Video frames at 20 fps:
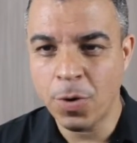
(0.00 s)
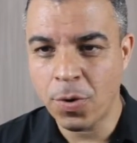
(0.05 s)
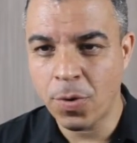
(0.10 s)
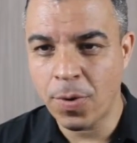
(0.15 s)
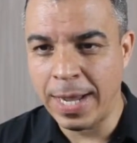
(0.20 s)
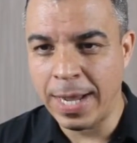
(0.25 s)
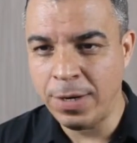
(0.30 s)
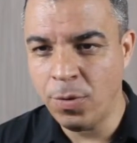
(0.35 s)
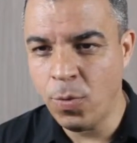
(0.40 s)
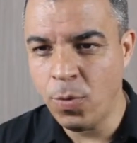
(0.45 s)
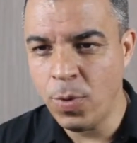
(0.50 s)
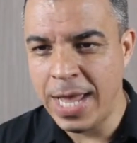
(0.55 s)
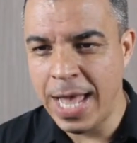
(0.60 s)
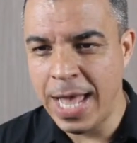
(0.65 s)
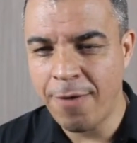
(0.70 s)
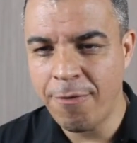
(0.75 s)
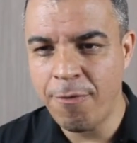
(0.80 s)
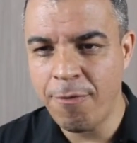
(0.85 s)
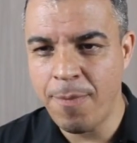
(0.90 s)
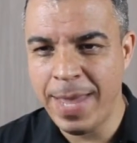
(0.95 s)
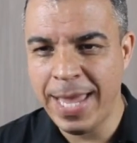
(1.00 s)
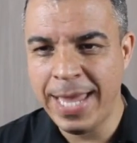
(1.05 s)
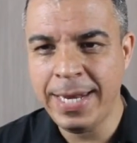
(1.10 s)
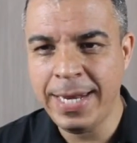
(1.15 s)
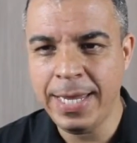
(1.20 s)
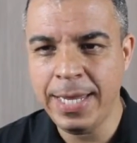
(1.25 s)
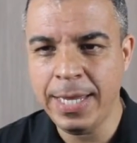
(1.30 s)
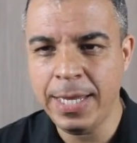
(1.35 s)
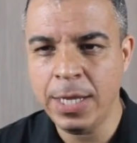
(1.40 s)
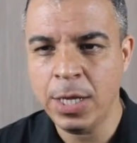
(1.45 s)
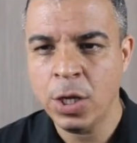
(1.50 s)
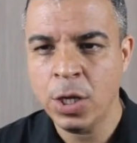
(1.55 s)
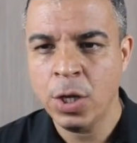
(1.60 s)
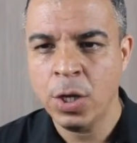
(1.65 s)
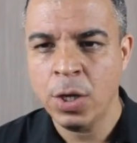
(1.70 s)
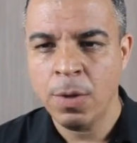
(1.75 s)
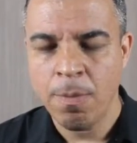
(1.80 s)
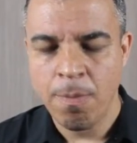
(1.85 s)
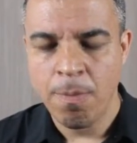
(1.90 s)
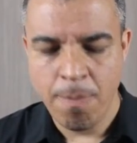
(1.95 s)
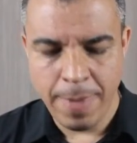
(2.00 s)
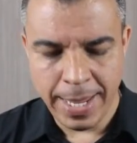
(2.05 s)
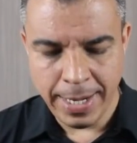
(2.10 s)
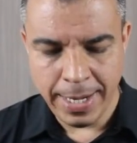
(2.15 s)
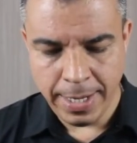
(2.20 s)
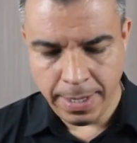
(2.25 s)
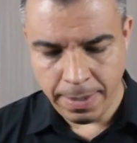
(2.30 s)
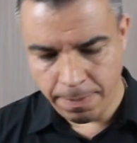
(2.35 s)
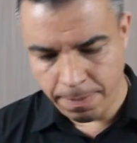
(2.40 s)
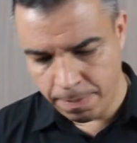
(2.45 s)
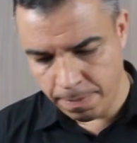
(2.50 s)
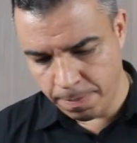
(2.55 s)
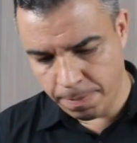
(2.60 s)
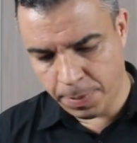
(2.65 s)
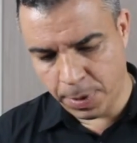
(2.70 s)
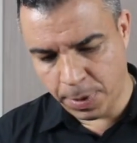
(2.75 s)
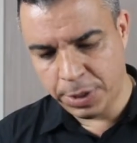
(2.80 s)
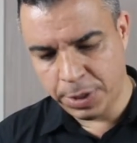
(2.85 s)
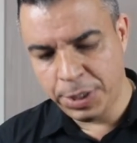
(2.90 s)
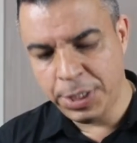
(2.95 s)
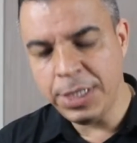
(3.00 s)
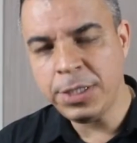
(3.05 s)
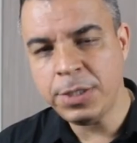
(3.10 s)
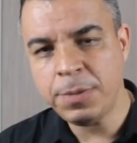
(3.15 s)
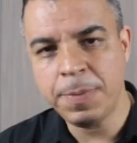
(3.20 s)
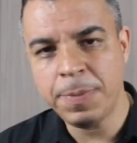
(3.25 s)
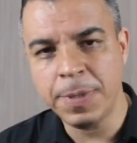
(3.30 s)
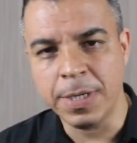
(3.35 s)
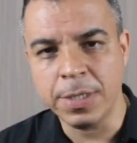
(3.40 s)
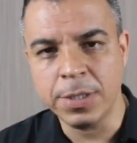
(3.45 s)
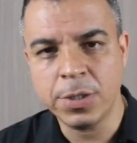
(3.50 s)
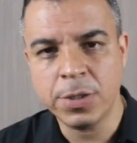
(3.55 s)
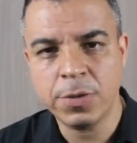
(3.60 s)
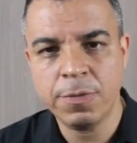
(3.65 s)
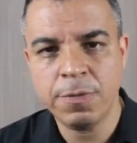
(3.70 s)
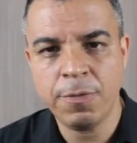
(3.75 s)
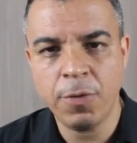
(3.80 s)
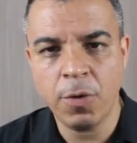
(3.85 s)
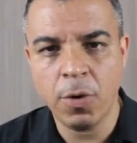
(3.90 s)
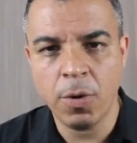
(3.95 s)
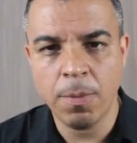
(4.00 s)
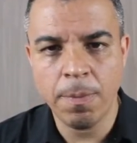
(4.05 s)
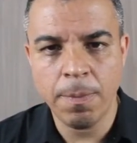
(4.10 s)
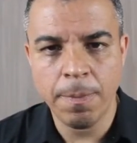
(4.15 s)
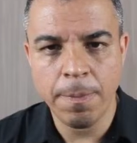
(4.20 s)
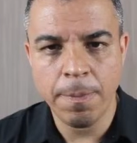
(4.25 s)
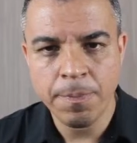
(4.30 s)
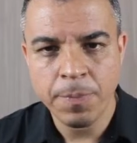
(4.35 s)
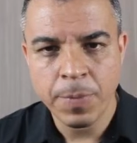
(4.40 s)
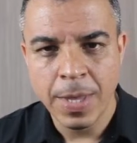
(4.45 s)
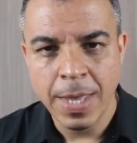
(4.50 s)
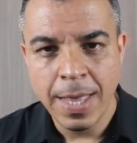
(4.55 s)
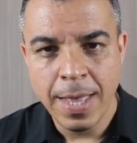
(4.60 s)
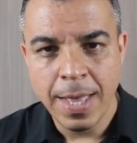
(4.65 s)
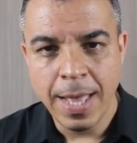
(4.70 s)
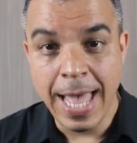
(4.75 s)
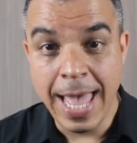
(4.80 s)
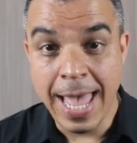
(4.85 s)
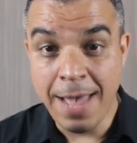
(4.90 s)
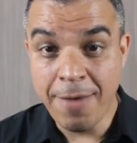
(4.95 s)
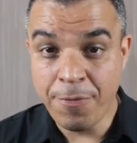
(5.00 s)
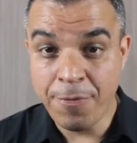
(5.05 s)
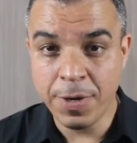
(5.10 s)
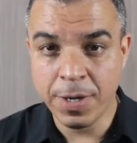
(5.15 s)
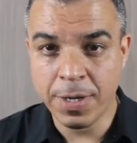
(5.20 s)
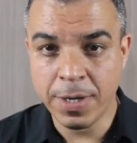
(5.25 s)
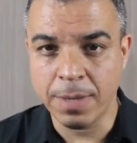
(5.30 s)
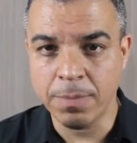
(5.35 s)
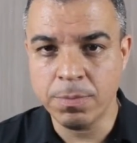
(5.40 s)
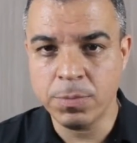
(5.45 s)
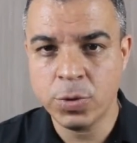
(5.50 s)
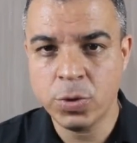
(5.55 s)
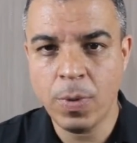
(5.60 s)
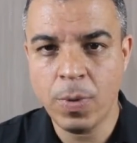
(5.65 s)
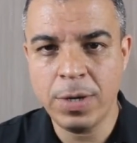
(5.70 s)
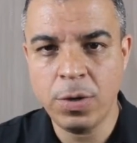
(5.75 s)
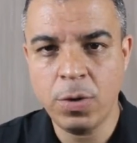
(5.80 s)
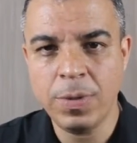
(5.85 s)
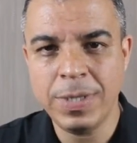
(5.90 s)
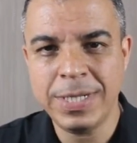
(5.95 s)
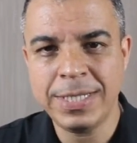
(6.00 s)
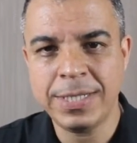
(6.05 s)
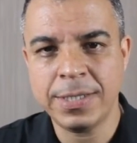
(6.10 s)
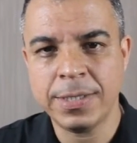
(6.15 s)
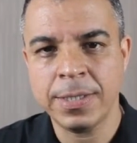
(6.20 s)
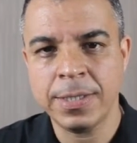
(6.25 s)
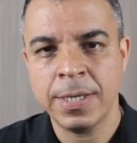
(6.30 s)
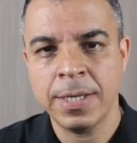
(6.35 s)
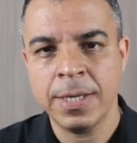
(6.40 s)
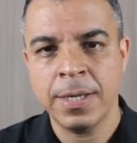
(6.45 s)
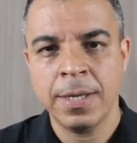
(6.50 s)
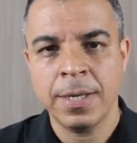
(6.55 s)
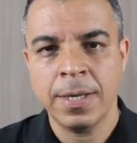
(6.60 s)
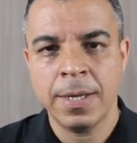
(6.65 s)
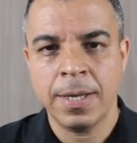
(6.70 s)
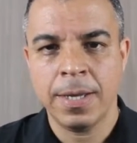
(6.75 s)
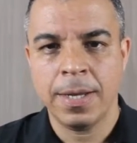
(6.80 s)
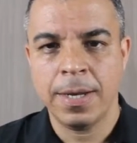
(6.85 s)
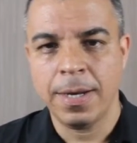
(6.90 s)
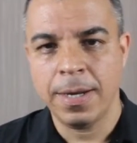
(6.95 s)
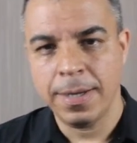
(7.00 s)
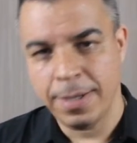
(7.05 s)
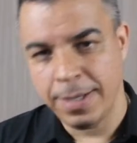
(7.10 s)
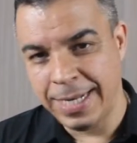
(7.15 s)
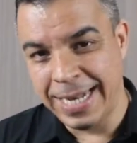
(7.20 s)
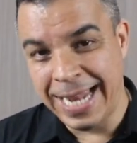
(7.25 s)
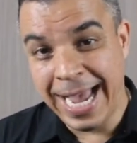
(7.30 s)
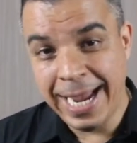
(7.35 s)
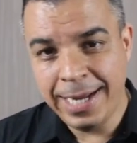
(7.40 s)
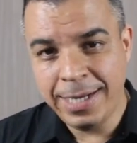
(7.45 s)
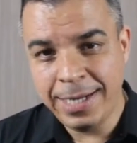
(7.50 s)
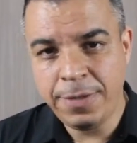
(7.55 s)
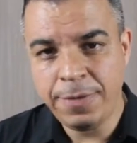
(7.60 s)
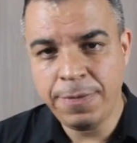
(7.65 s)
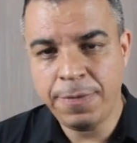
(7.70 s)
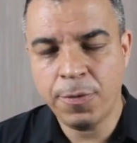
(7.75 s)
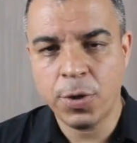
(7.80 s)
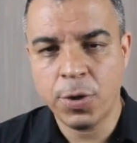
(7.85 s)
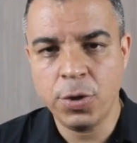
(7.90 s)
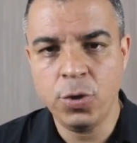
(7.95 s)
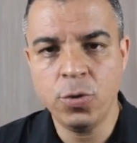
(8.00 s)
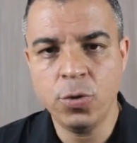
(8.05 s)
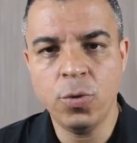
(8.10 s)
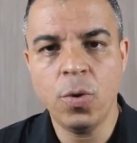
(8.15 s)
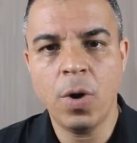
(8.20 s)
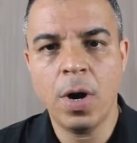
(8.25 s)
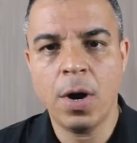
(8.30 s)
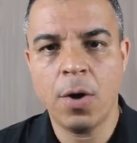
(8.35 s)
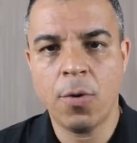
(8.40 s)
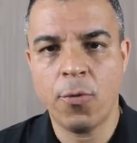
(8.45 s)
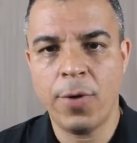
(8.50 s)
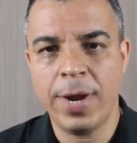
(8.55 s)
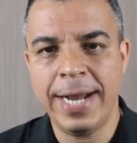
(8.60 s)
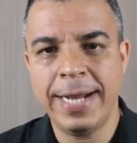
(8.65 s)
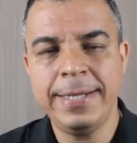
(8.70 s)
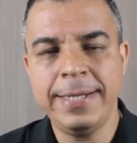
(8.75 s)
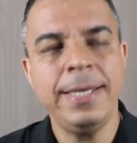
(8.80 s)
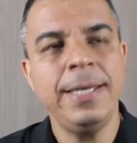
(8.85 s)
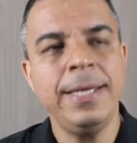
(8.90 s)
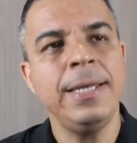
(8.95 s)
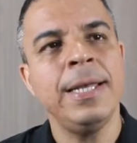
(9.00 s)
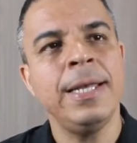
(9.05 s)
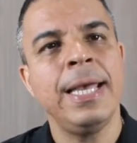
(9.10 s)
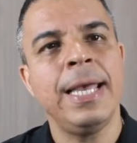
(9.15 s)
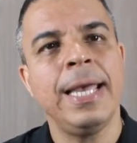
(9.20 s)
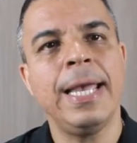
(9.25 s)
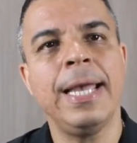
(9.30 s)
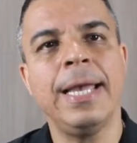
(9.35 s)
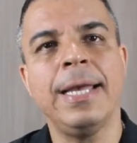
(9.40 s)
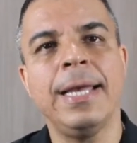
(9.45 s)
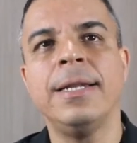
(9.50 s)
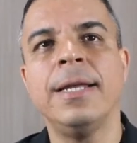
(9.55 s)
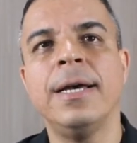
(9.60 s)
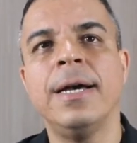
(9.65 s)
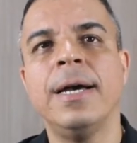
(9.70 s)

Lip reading: I know we have many participants from Africa, so I know it's night for you already, and